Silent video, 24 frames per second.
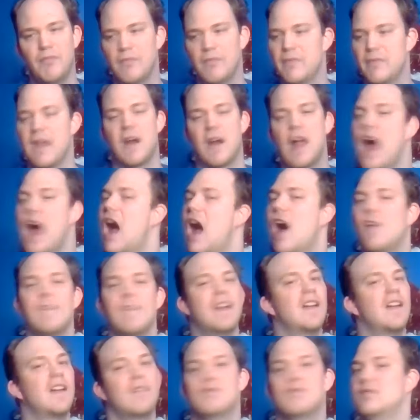their
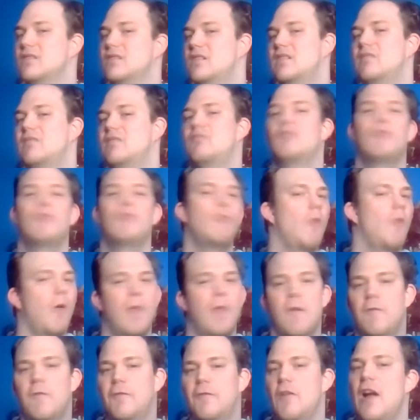colleague or
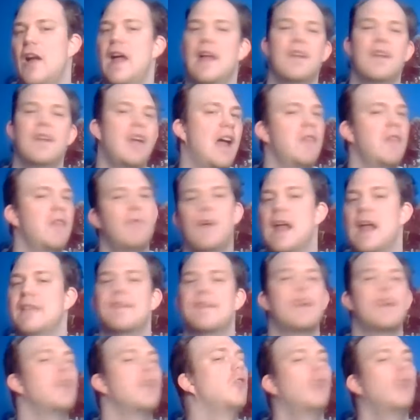their friend. I really have
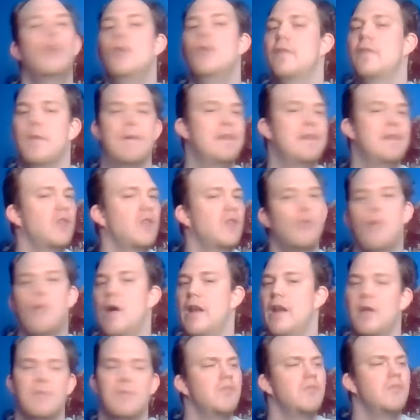to include them into
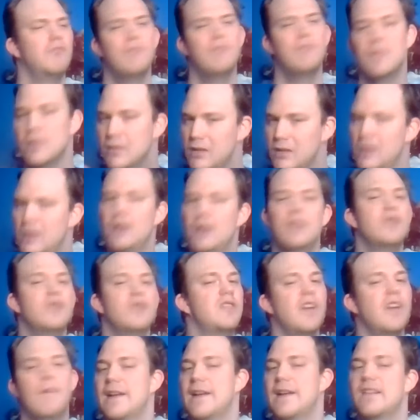what I'm
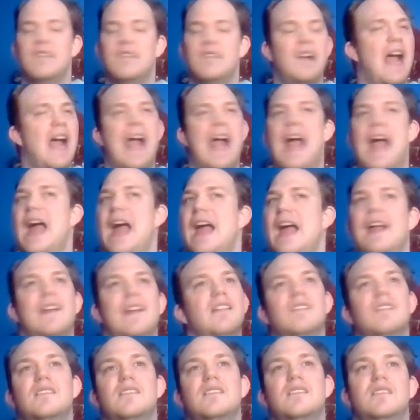doing.
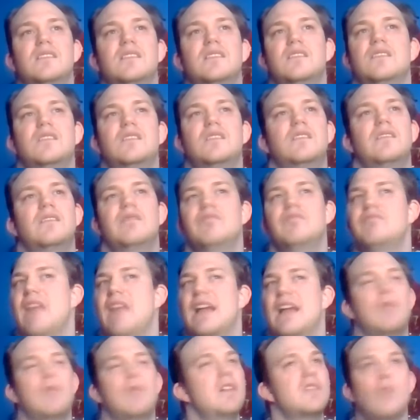And
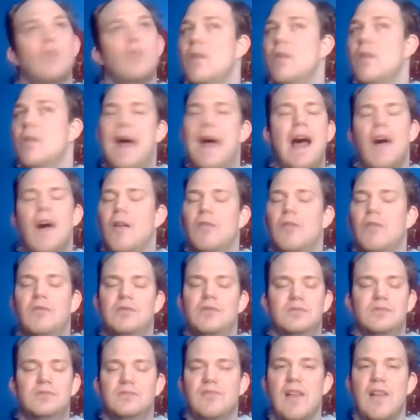that's what it's all about.
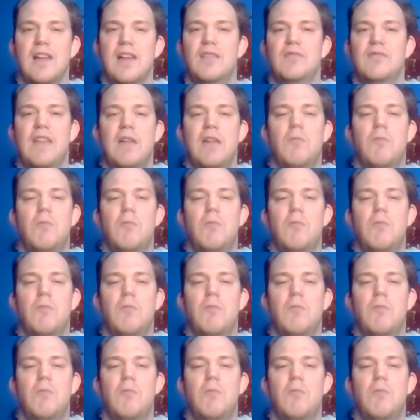Like they